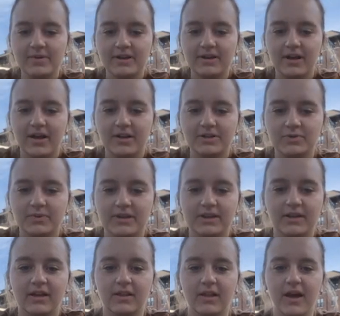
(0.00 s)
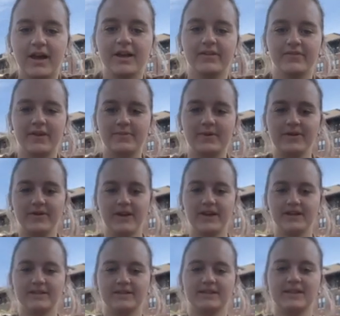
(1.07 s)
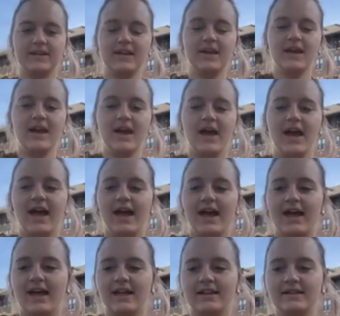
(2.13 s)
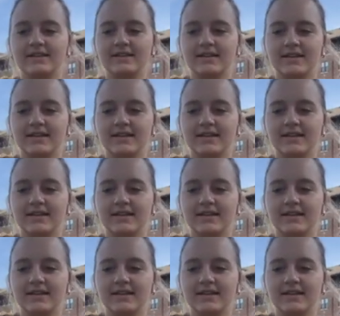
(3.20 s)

into college with a lot of AP credits and